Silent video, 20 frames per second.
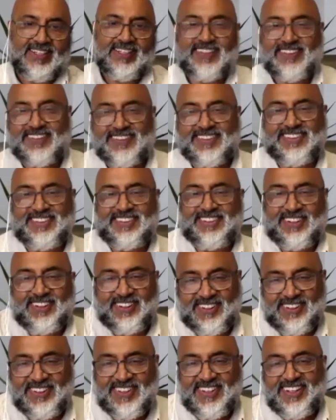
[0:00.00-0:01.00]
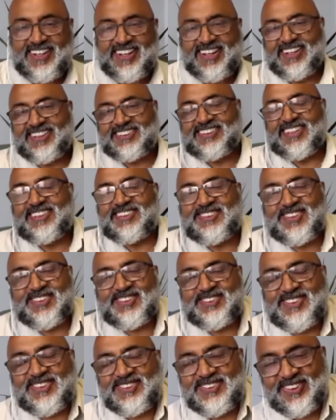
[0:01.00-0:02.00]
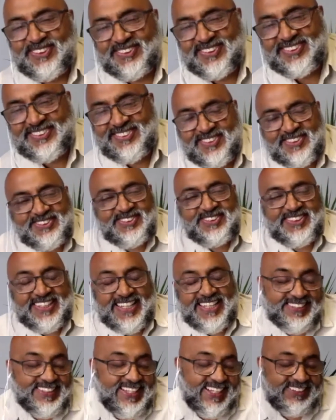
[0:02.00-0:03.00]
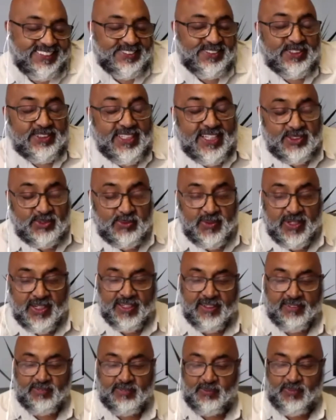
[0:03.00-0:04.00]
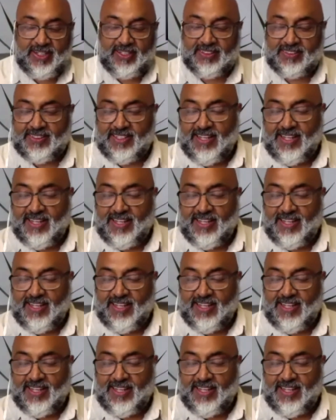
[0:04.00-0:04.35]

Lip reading: And so that's where I went.